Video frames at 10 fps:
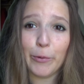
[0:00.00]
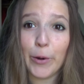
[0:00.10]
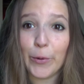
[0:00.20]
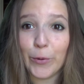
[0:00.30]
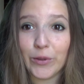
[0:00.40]

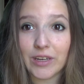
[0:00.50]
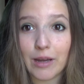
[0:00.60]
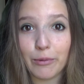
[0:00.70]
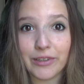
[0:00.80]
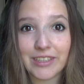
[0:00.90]
Whoa, the
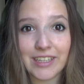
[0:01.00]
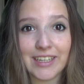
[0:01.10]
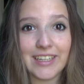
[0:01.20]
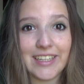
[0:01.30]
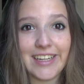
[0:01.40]
double
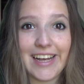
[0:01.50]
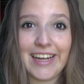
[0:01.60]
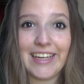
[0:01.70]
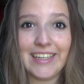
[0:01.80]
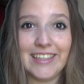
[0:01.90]
chin is
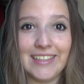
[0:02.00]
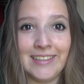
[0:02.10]
like,